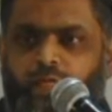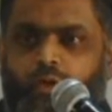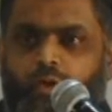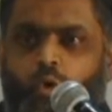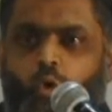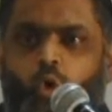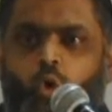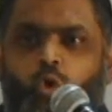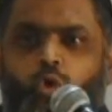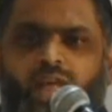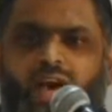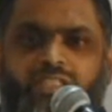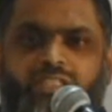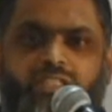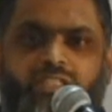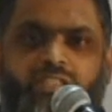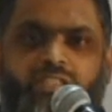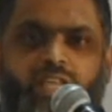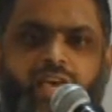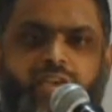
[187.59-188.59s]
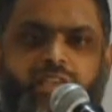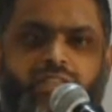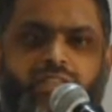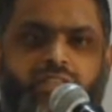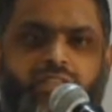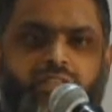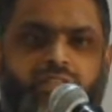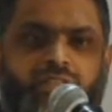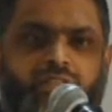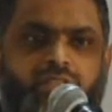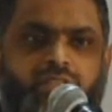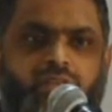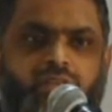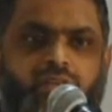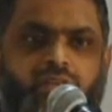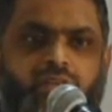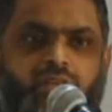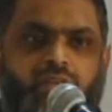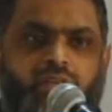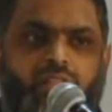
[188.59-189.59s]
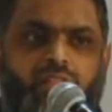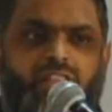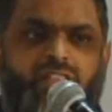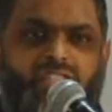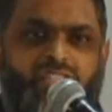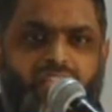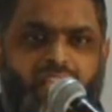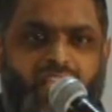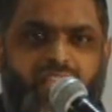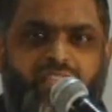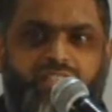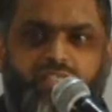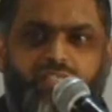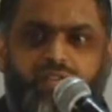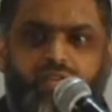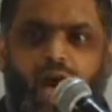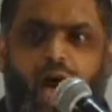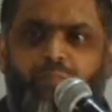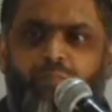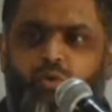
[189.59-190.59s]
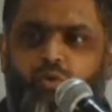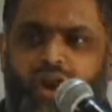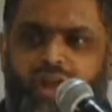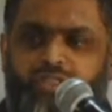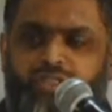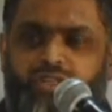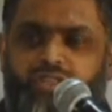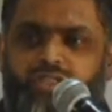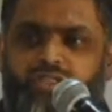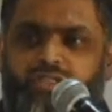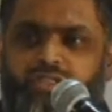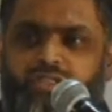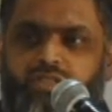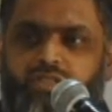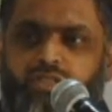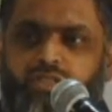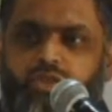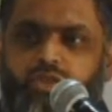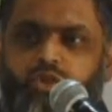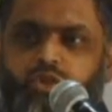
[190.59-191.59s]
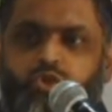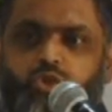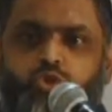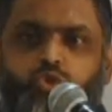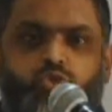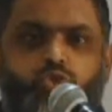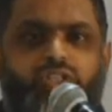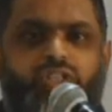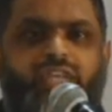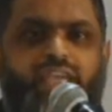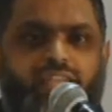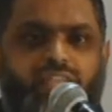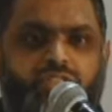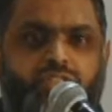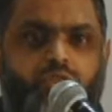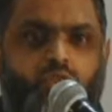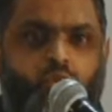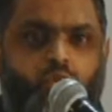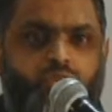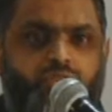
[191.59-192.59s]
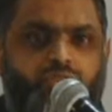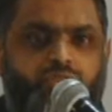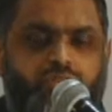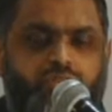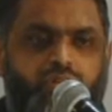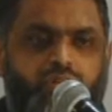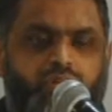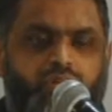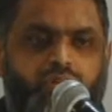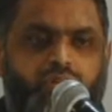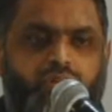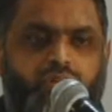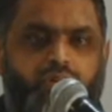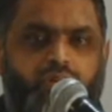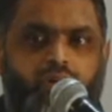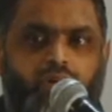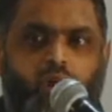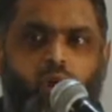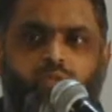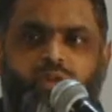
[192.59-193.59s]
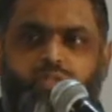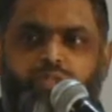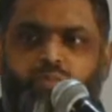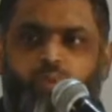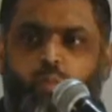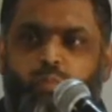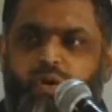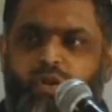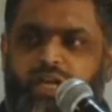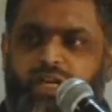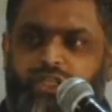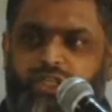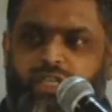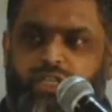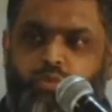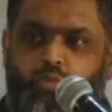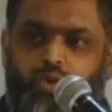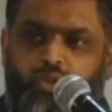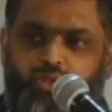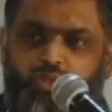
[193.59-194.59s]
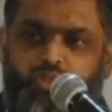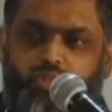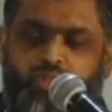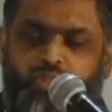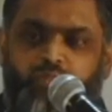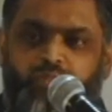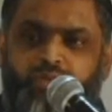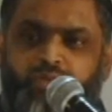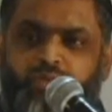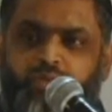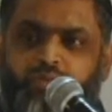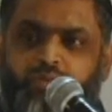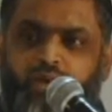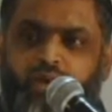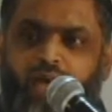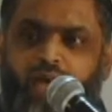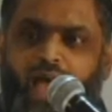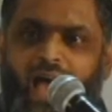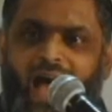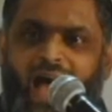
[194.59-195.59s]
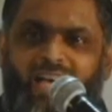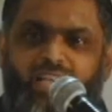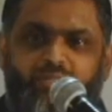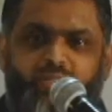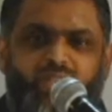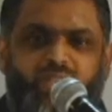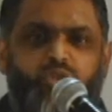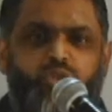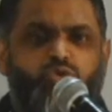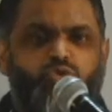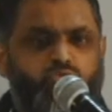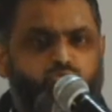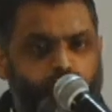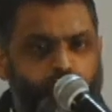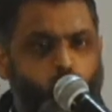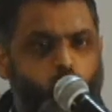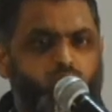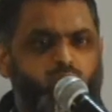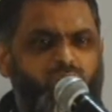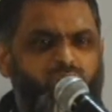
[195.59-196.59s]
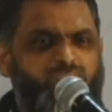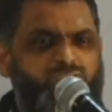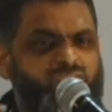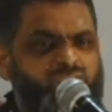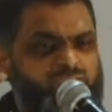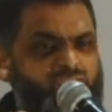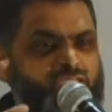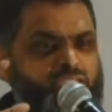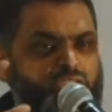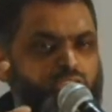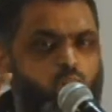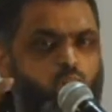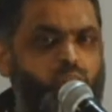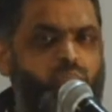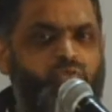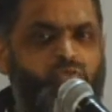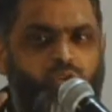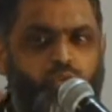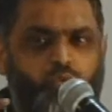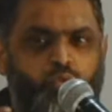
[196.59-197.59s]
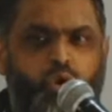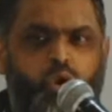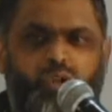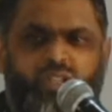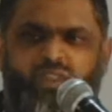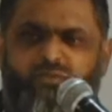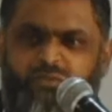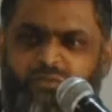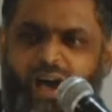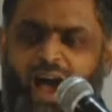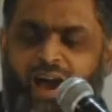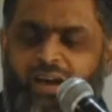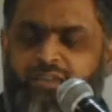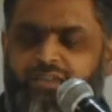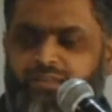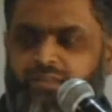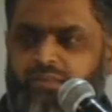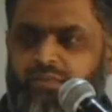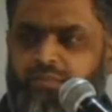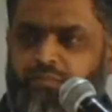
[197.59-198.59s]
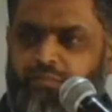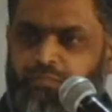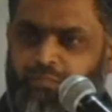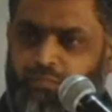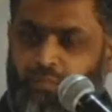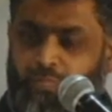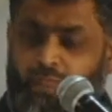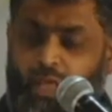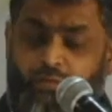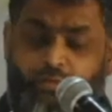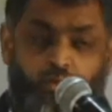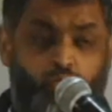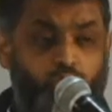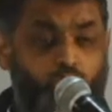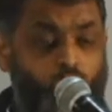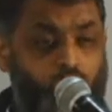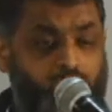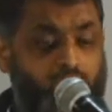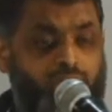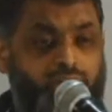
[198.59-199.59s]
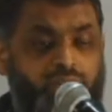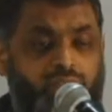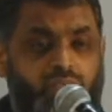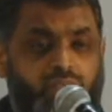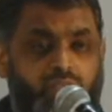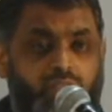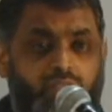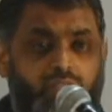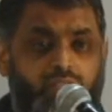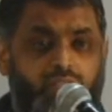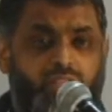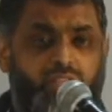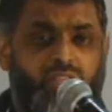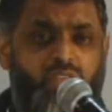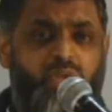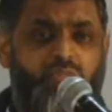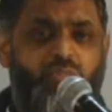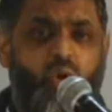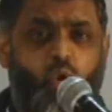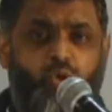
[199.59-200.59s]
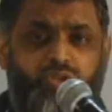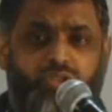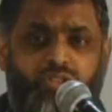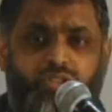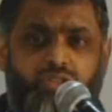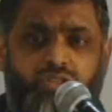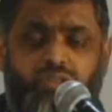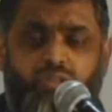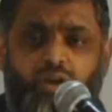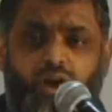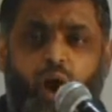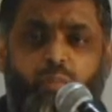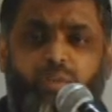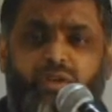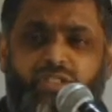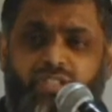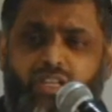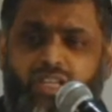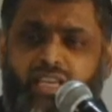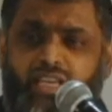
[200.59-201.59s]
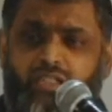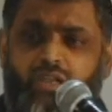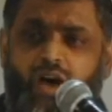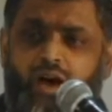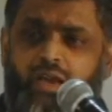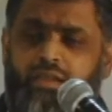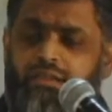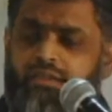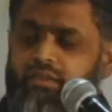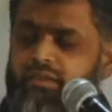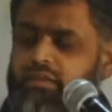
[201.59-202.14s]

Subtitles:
all as the state apparatus to use against those of its population it wants to subdue, has been used so much as an example for the world. In fact, if you look at the most, up until he died,